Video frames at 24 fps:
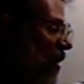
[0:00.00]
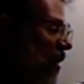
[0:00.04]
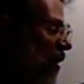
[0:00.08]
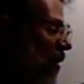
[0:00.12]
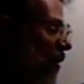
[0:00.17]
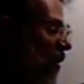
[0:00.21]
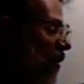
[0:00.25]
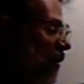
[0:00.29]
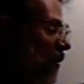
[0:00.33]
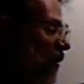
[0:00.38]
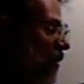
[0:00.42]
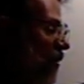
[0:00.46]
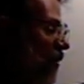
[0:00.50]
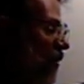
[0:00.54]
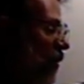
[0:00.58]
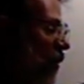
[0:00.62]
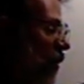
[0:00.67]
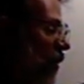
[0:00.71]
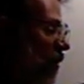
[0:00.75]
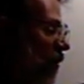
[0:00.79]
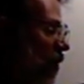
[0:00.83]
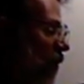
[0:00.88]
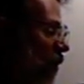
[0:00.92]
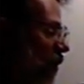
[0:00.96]
the
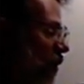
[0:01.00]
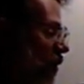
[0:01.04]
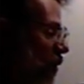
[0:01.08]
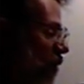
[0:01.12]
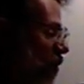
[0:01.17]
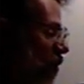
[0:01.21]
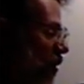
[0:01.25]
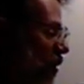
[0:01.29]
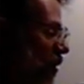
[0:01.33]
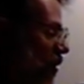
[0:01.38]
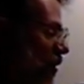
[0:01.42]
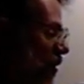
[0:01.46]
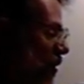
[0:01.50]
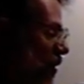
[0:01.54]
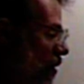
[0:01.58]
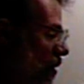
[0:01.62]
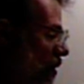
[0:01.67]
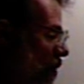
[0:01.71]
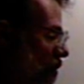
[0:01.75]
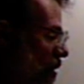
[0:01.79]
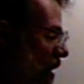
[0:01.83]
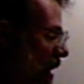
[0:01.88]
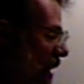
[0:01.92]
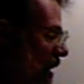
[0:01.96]
restoring force pushes
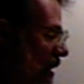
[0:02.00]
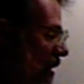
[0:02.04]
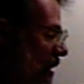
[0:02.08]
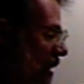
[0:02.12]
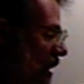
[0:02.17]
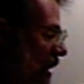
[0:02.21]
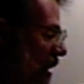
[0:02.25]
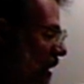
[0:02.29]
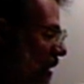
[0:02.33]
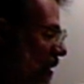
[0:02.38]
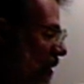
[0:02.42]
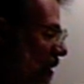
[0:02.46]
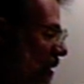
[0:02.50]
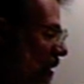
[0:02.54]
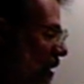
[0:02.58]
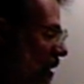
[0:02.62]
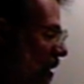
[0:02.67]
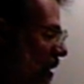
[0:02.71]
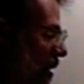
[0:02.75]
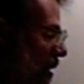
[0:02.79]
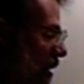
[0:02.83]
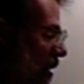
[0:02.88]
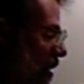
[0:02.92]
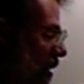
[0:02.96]
it back down,
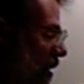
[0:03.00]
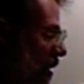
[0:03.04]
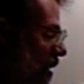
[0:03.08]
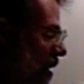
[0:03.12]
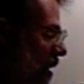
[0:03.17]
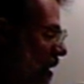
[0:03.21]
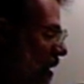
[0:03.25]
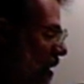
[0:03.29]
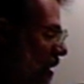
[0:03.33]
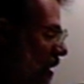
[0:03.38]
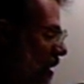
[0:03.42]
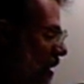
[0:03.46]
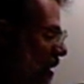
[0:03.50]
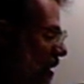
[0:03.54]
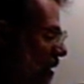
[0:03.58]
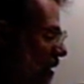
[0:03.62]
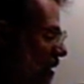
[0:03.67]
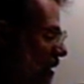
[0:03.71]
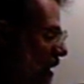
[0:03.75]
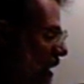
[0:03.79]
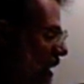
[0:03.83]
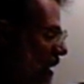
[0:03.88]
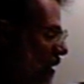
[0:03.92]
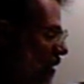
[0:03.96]

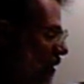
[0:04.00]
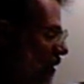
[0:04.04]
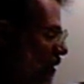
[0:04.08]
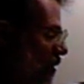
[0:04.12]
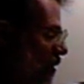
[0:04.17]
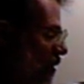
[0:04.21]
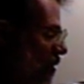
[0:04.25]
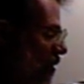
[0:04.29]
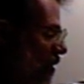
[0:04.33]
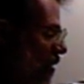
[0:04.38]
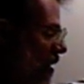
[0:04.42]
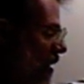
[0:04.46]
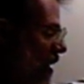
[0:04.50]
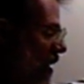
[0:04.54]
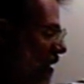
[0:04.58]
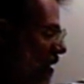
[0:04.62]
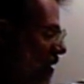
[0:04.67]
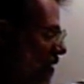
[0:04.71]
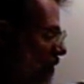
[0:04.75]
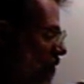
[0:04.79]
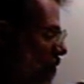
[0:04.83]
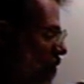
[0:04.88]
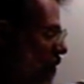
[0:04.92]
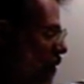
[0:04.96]
and
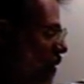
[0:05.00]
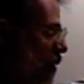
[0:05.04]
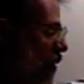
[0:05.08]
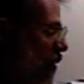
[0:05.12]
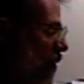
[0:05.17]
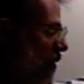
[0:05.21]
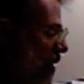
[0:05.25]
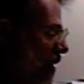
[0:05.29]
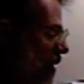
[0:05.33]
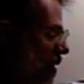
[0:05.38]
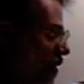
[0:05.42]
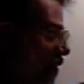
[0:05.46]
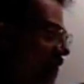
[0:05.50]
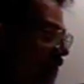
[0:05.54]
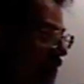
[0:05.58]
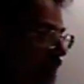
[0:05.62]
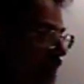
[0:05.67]
it's moving through